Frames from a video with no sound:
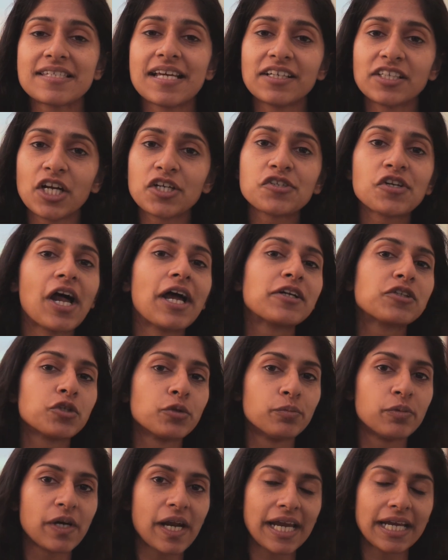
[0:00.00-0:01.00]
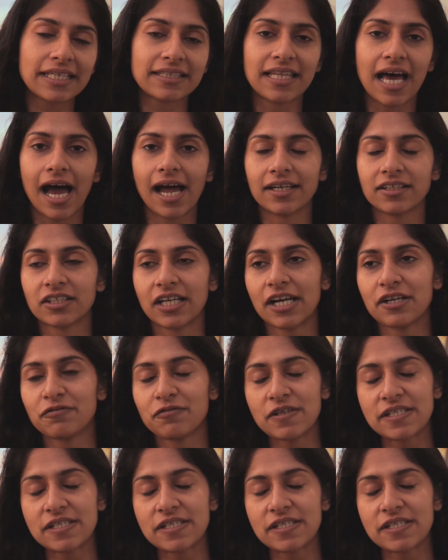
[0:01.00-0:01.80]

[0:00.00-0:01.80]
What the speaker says: that are trying to break that, right?